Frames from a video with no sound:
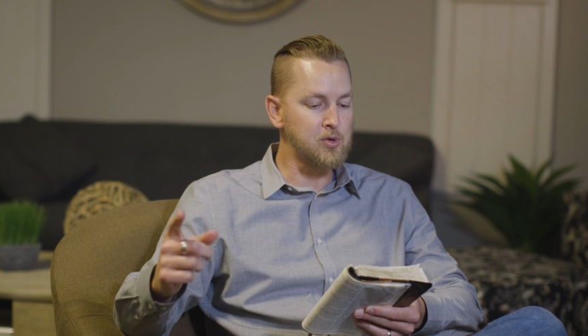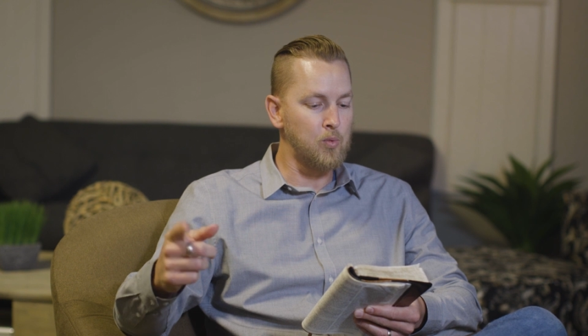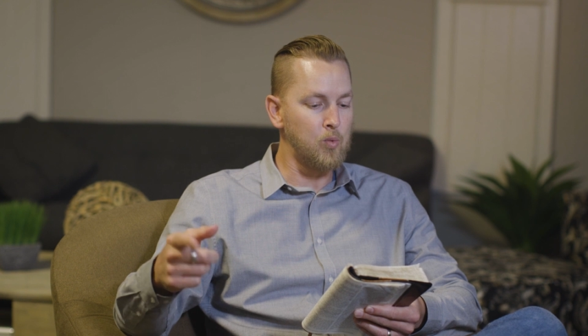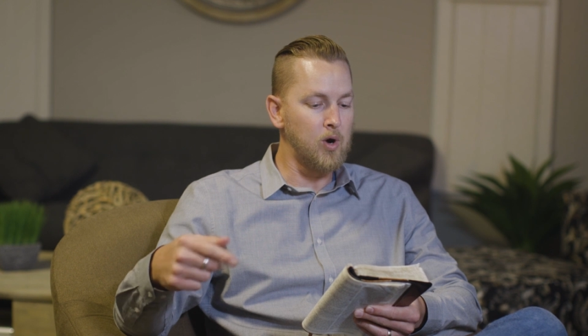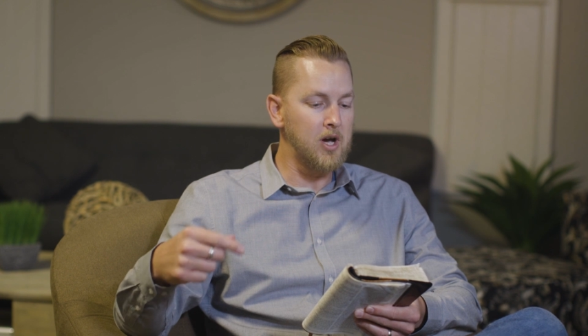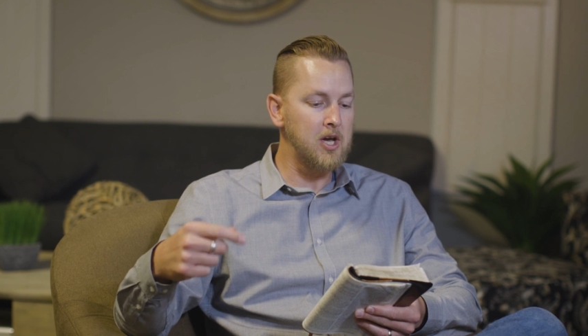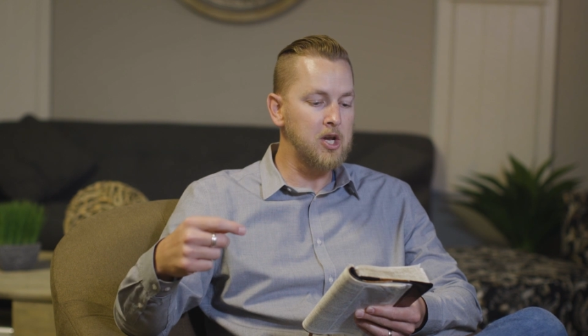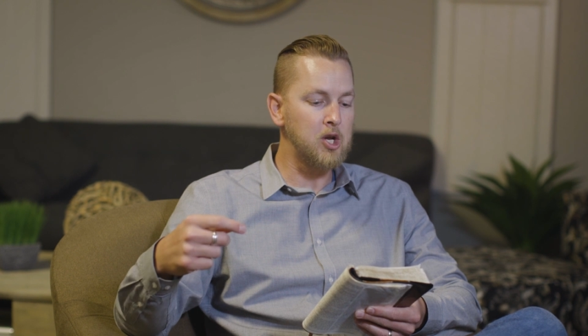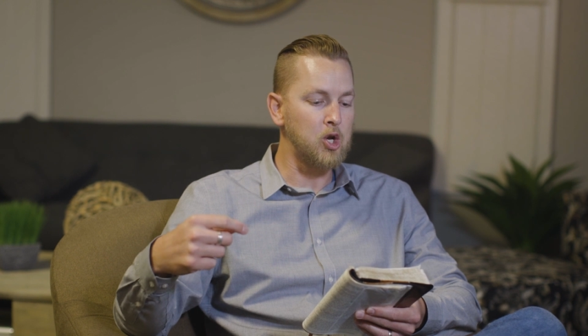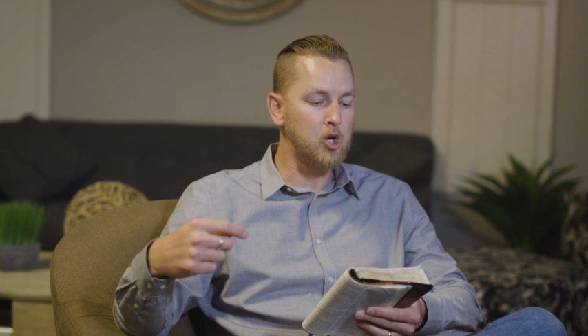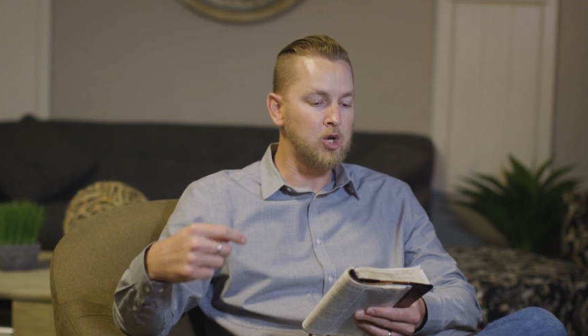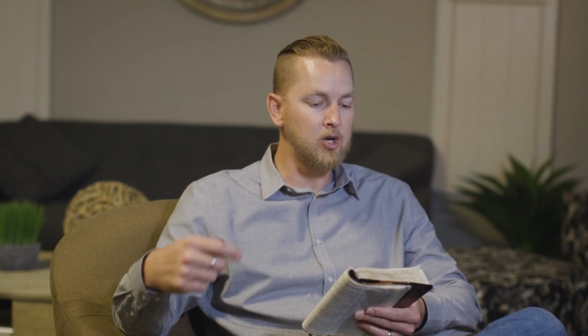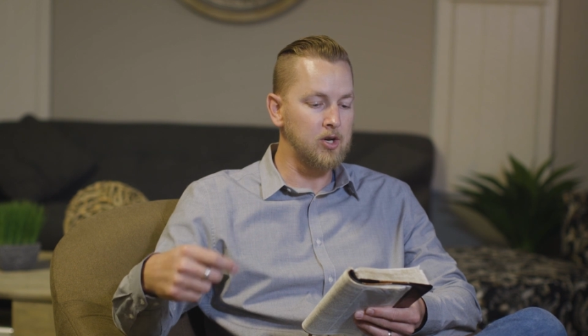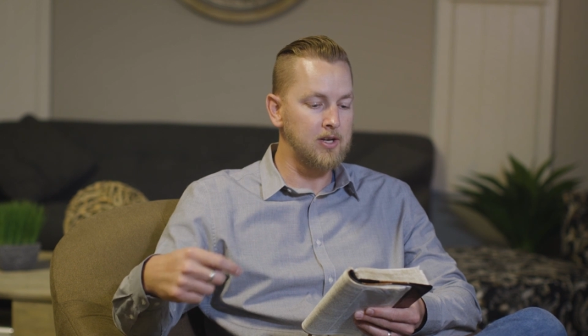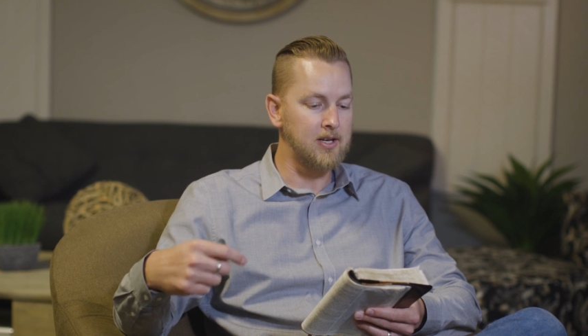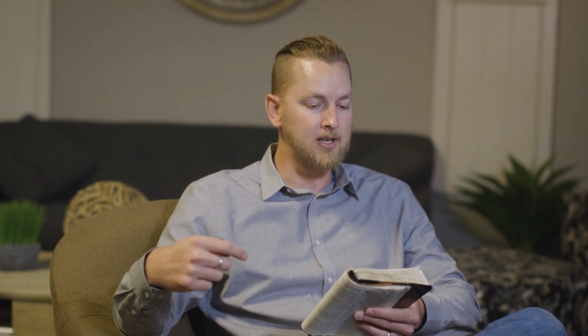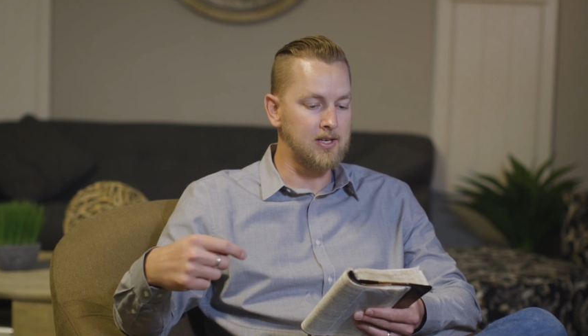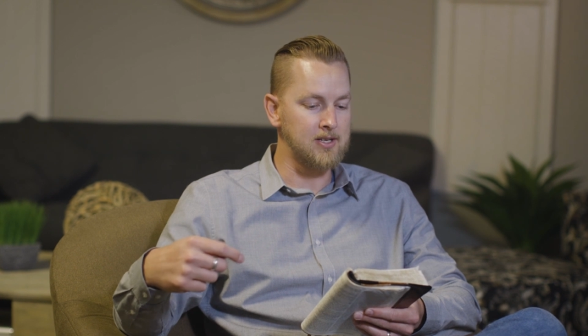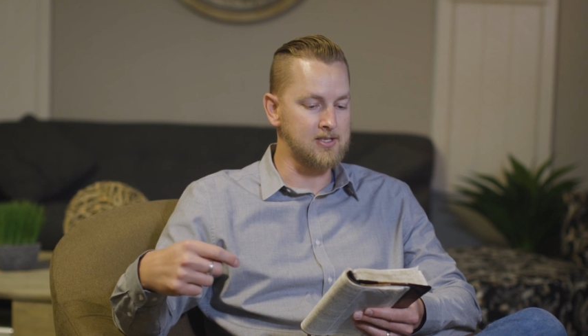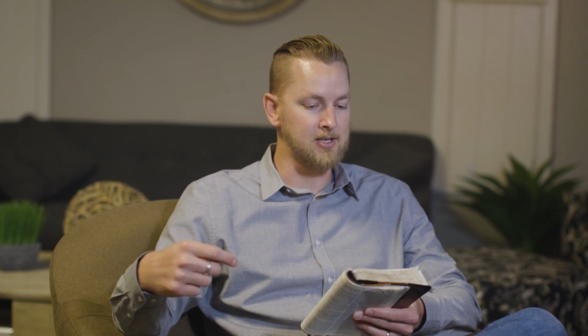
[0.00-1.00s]
"What
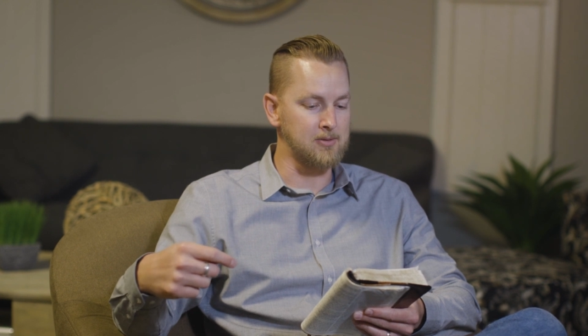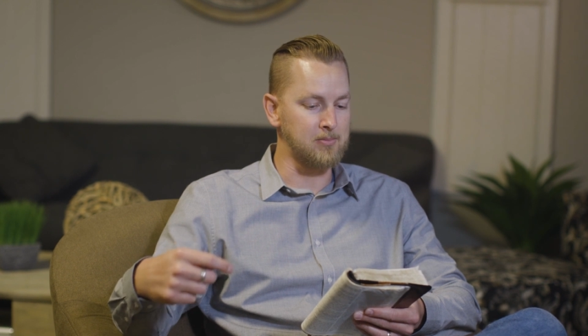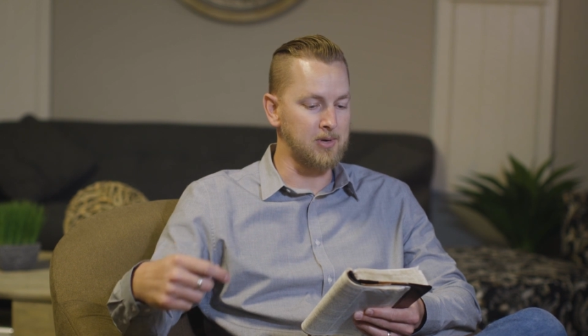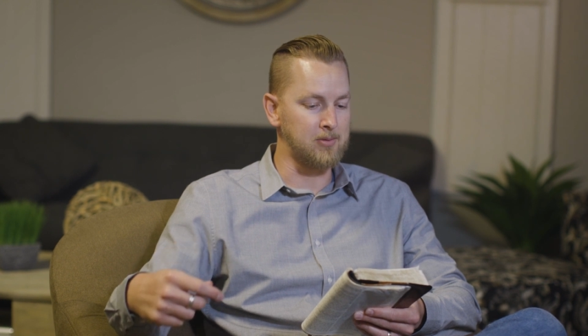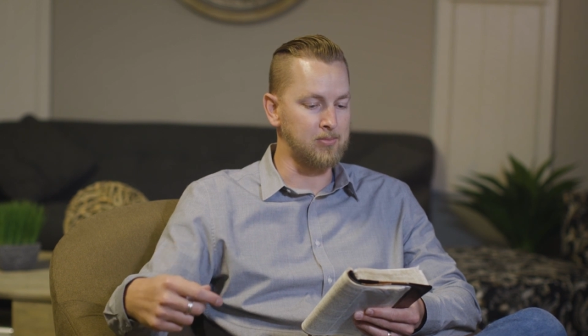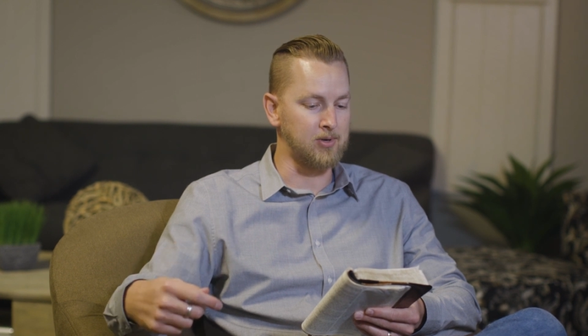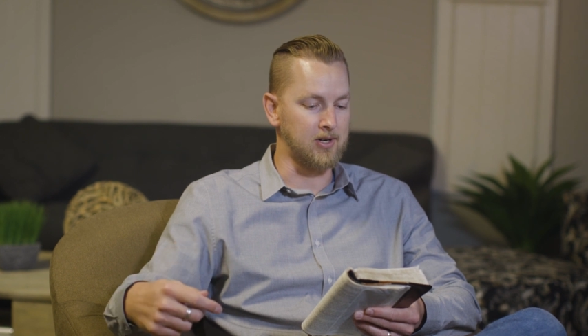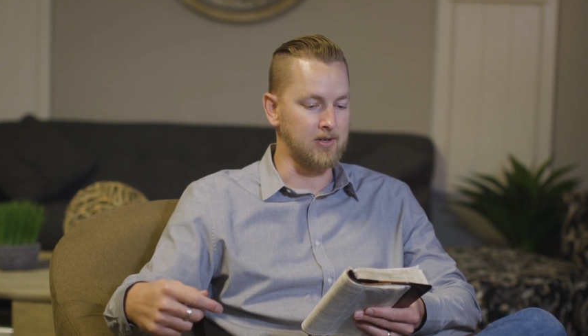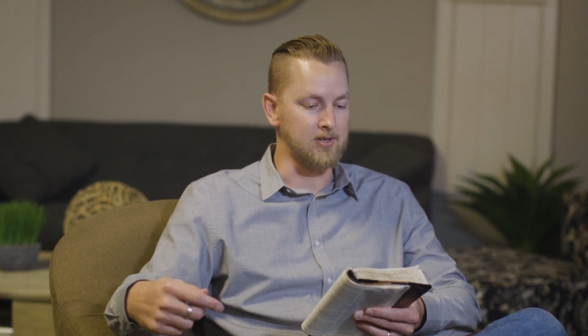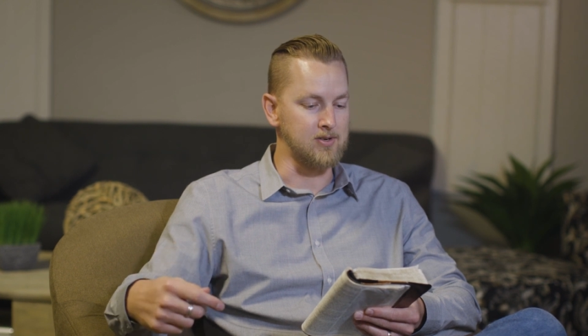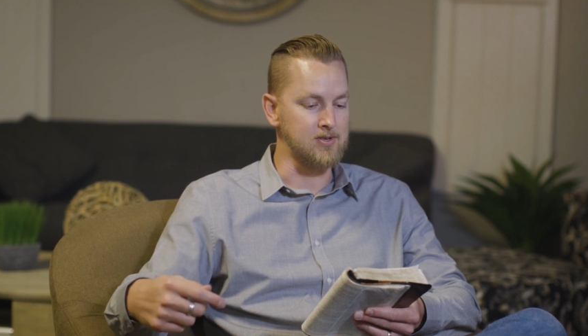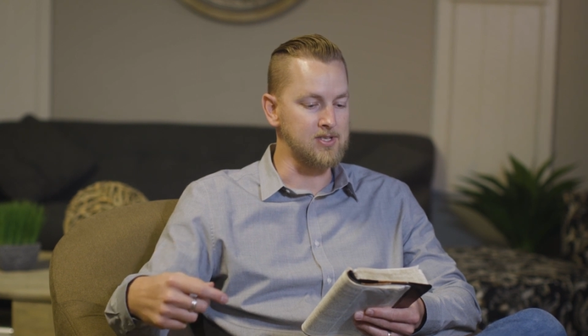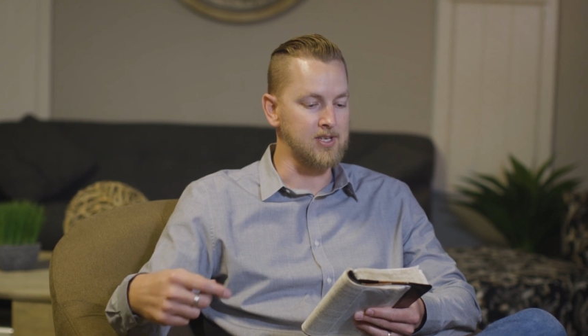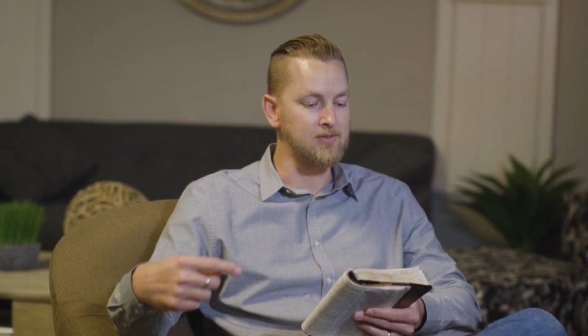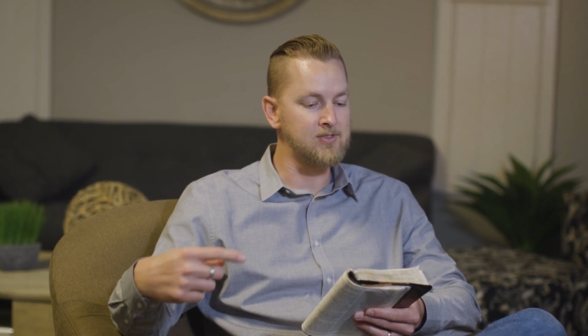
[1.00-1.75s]
good is it, my brothers,